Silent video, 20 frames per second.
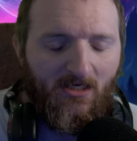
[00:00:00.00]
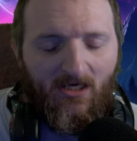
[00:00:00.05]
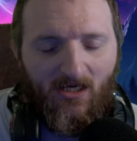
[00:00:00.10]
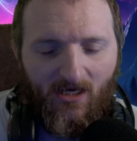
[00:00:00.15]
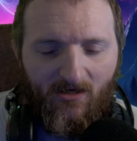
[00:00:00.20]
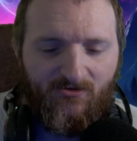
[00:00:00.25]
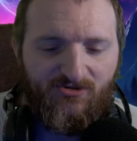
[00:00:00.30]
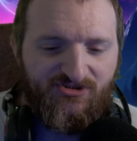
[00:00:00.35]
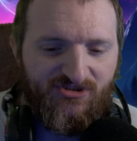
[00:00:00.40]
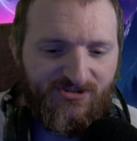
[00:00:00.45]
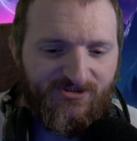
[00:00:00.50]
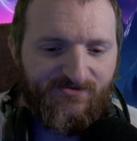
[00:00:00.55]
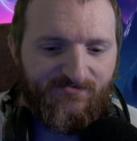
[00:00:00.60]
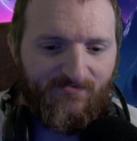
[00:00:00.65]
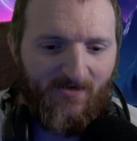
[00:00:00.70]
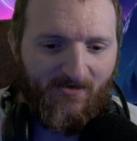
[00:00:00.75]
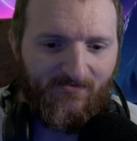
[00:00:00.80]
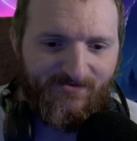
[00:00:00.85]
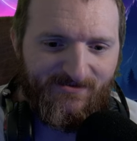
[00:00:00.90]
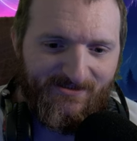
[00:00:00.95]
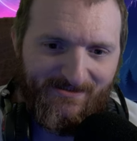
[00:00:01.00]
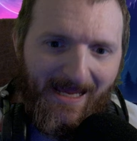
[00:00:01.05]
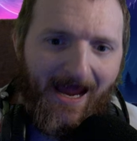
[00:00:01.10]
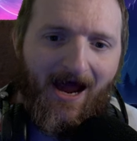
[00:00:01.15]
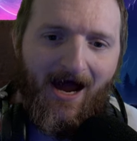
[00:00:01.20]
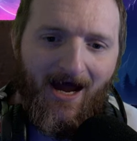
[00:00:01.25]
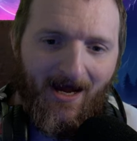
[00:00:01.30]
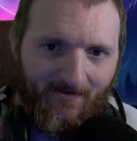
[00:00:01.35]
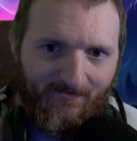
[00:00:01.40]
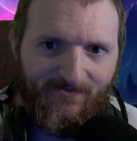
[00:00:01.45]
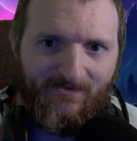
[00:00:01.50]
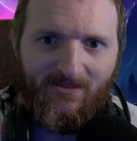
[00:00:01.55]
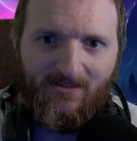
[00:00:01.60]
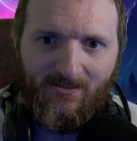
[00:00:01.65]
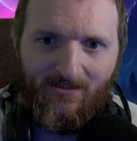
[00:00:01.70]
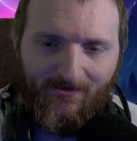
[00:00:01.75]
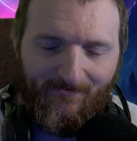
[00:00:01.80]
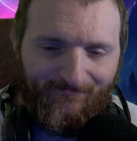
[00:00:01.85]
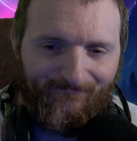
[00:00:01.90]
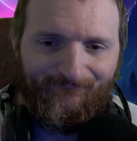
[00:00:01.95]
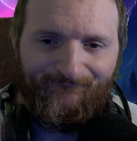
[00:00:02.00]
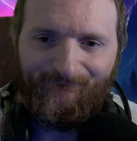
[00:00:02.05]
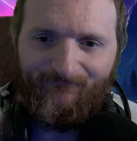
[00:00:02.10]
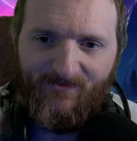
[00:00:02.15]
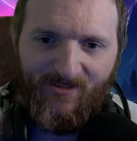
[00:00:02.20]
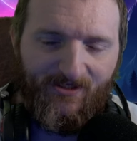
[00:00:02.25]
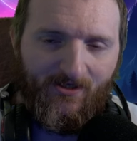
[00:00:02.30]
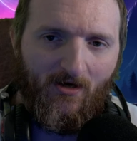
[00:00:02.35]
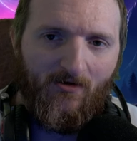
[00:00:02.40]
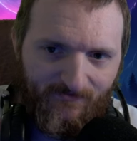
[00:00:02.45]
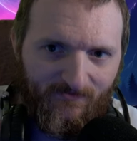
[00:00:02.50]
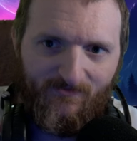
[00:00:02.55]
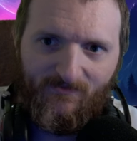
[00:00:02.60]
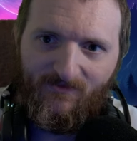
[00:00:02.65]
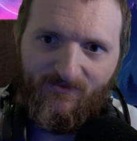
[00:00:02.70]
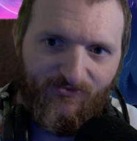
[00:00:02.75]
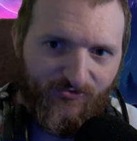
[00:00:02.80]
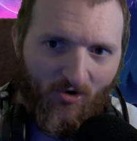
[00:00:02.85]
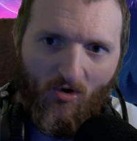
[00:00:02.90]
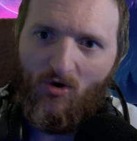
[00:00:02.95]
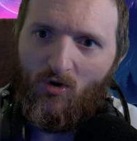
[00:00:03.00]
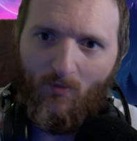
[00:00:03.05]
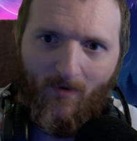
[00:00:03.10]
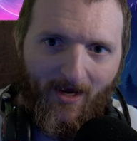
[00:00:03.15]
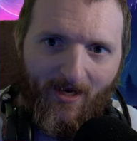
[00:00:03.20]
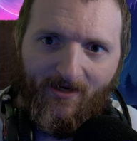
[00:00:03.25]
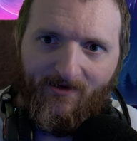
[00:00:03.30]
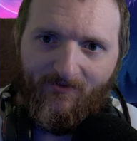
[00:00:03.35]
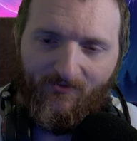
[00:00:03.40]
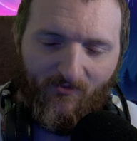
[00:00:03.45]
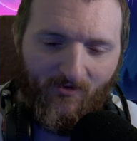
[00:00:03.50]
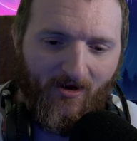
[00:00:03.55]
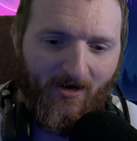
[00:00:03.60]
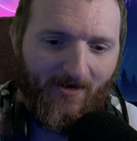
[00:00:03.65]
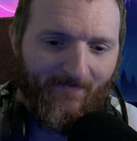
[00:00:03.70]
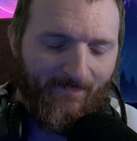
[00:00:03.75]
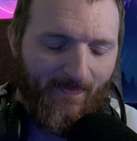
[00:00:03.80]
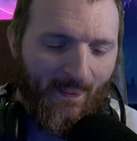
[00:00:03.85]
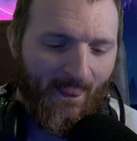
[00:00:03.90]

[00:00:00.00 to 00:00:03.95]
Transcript: it was just it was time to you know throw it away, right?